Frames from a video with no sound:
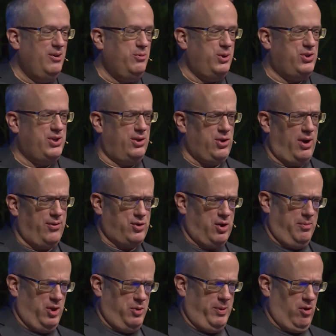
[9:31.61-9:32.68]
which said
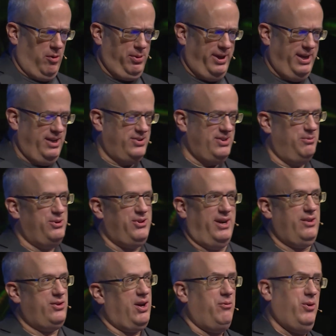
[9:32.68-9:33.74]
JavaScript must be replaced. It was
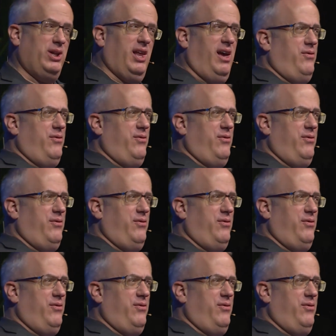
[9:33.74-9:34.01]
like, we